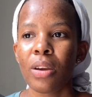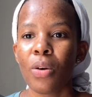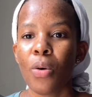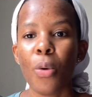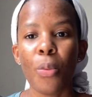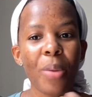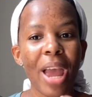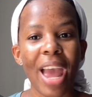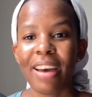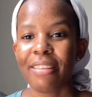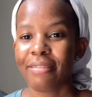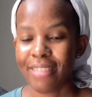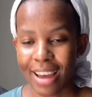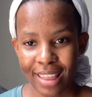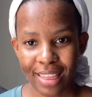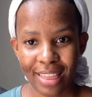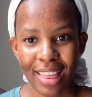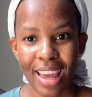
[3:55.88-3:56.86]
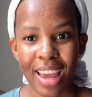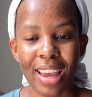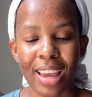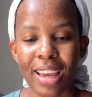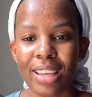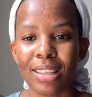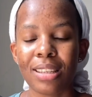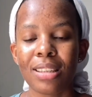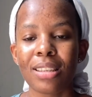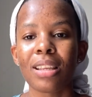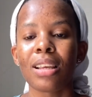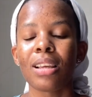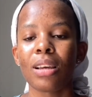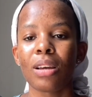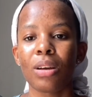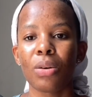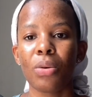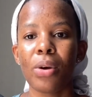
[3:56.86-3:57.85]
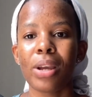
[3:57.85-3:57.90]
Whomever there is
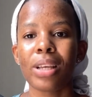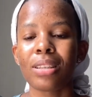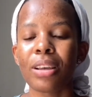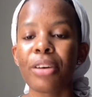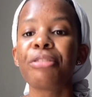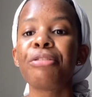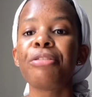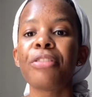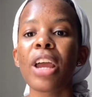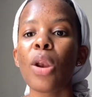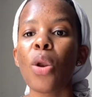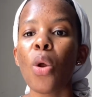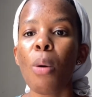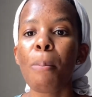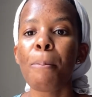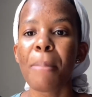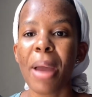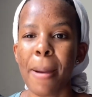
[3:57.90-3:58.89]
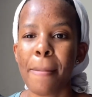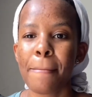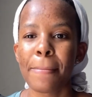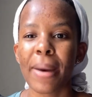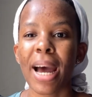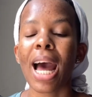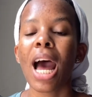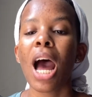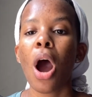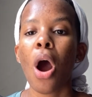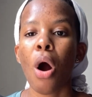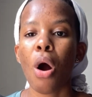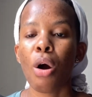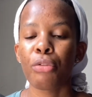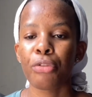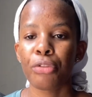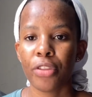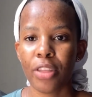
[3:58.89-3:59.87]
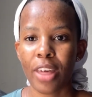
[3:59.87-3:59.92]
who is a fellow member
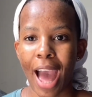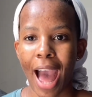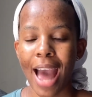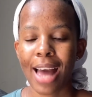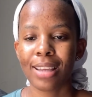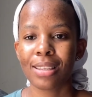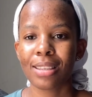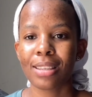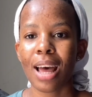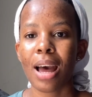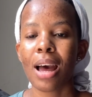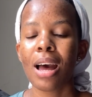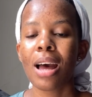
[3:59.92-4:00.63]
of the ASSA